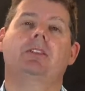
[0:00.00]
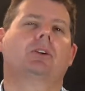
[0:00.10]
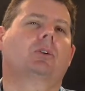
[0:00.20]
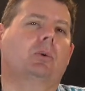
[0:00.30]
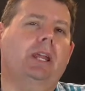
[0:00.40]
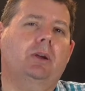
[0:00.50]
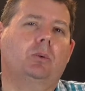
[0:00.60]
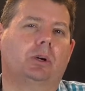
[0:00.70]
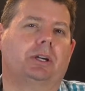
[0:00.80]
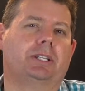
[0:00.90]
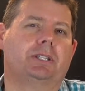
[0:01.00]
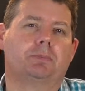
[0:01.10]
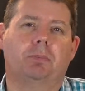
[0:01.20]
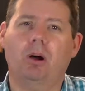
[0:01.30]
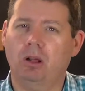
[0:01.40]
The Greek word is
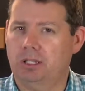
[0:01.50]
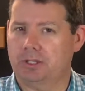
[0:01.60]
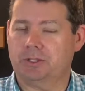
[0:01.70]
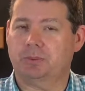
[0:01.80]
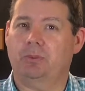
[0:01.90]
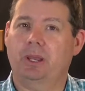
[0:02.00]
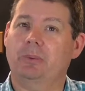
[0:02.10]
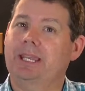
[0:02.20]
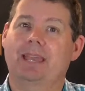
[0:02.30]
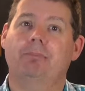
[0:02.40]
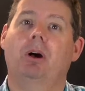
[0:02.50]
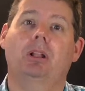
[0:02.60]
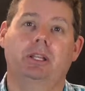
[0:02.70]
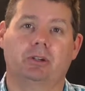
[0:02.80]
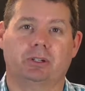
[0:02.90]
polis, where we get
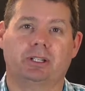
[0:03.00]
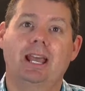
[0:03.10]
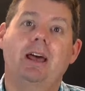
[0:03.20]
polygon,